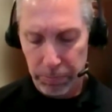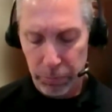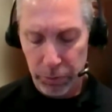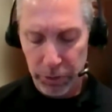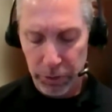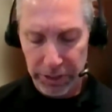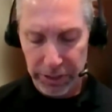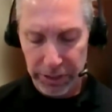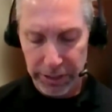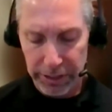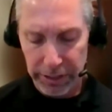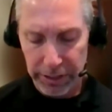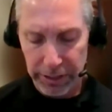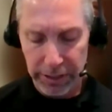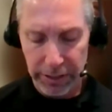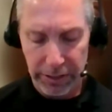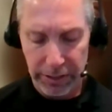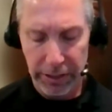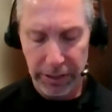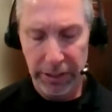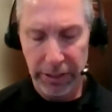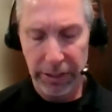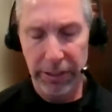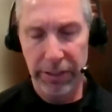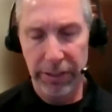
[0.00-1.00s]

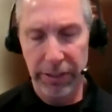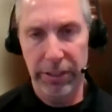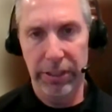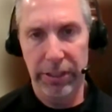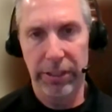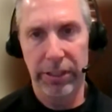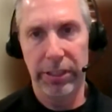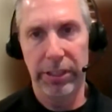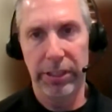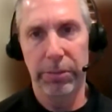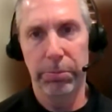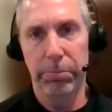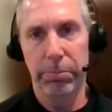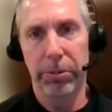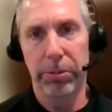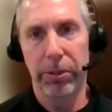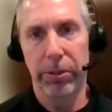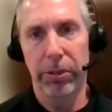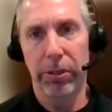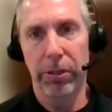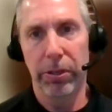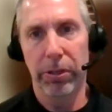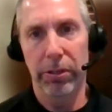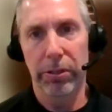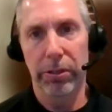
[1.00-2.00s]
resiliency is a key
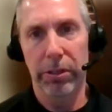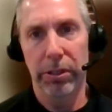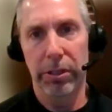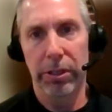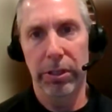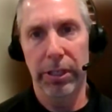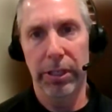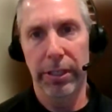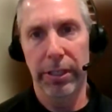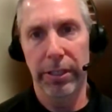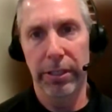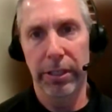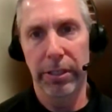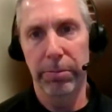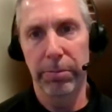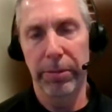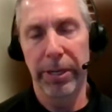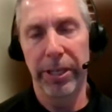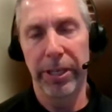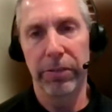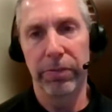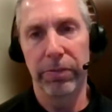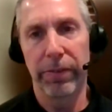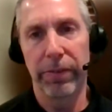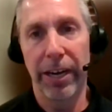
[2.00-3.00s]
part, and
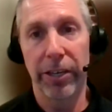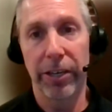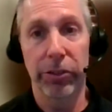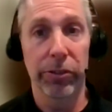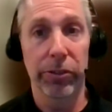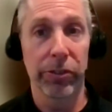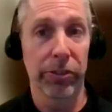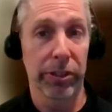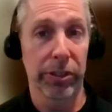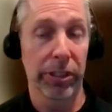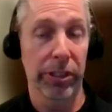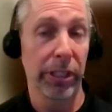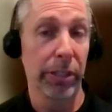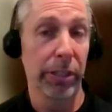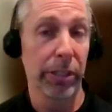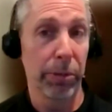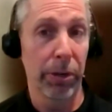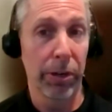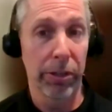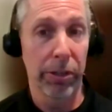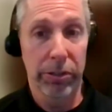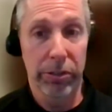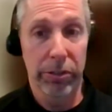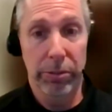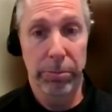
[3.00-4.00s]
manufacturing is a key
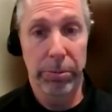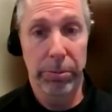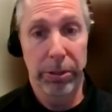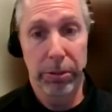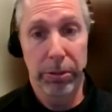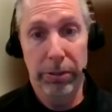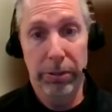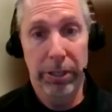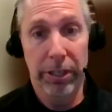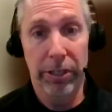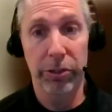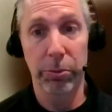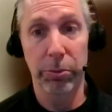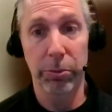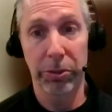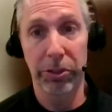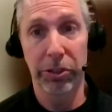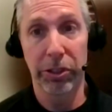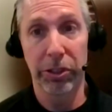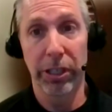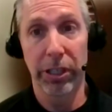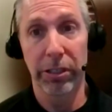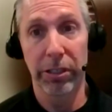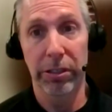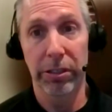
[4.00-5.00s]
part to be quite honest with
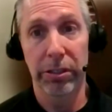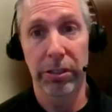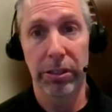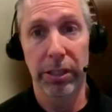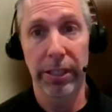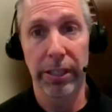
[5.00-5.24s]
you, John.